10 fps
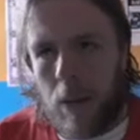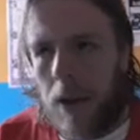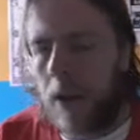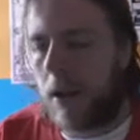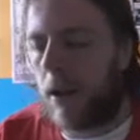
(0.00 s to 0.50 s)

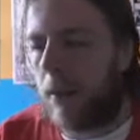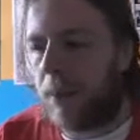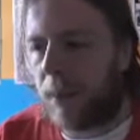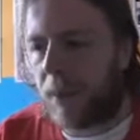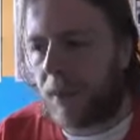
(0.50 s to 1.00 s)
But
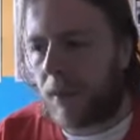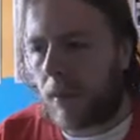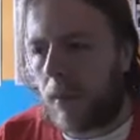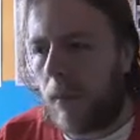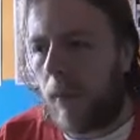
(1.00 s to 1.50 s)

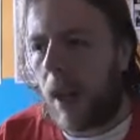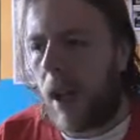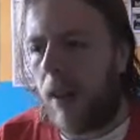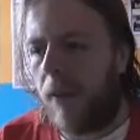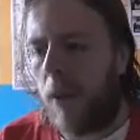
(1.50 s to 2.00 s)

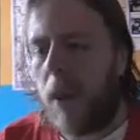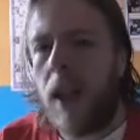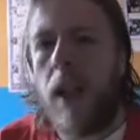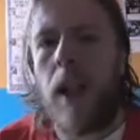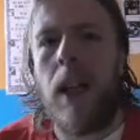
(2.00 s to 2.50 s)
for
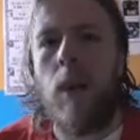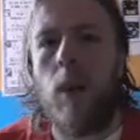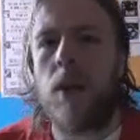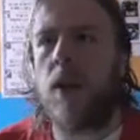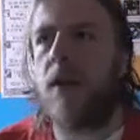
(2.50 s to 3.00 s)
me, he
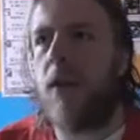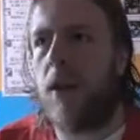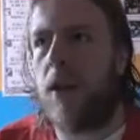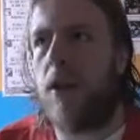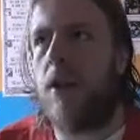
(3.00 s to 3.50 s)
was the
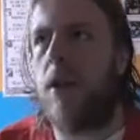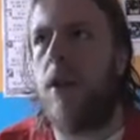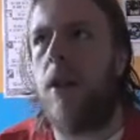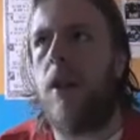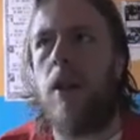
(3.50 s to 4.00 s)

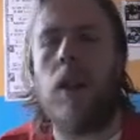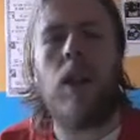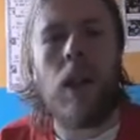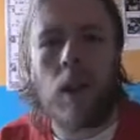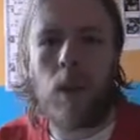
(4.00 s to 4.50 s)
first
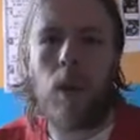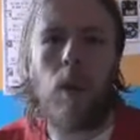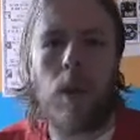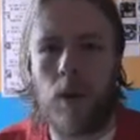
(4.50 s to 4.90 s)
new